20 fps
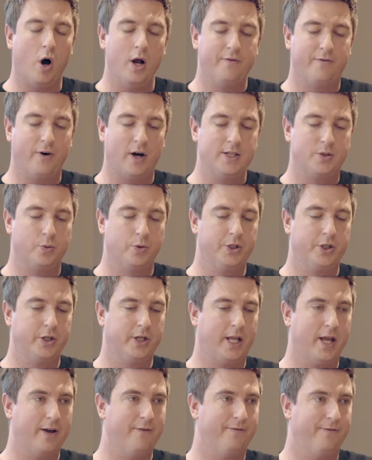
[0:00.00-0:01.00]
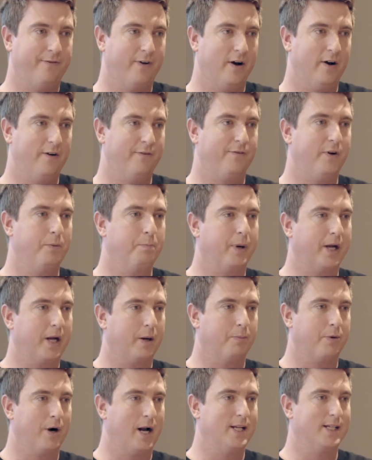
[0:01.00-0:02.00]
advice would you give for bigger
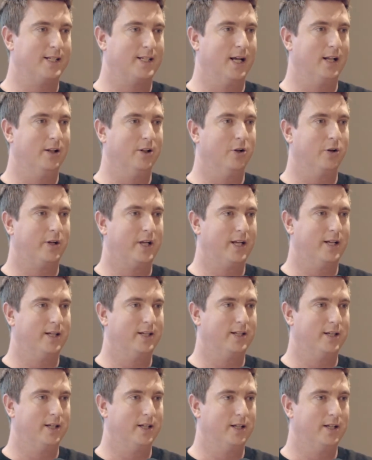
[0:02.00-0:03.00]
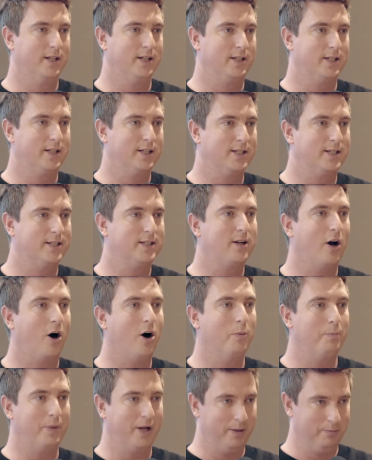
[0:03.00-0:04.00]
brands that are looking to
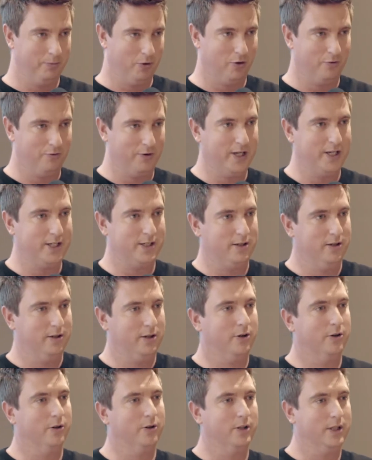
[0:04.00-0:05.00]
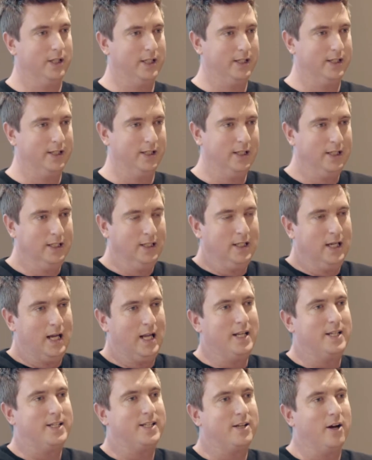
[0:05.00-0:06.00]
start being more regional
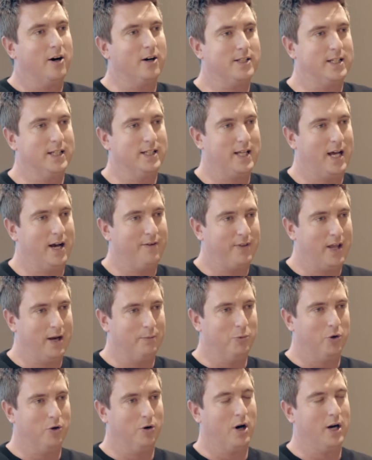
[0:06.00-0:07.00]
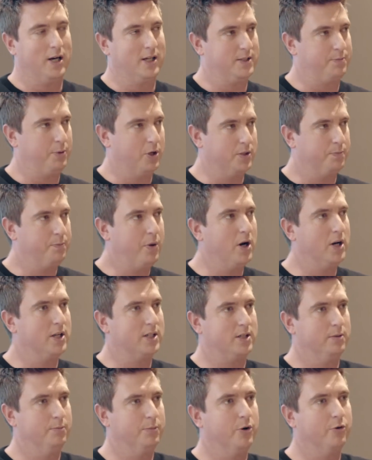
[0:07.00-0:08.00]
and starting to have that more, I suppose,
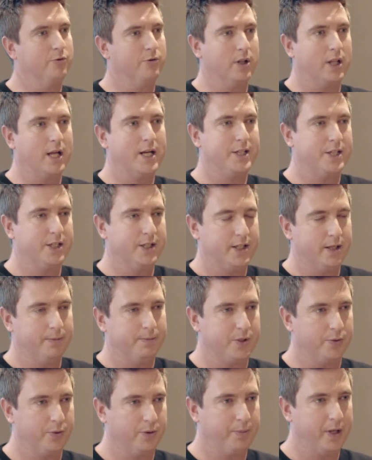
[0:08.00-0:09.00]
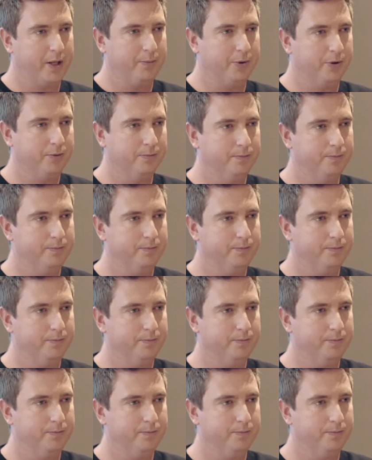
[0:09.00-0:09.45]
personable relationships with people?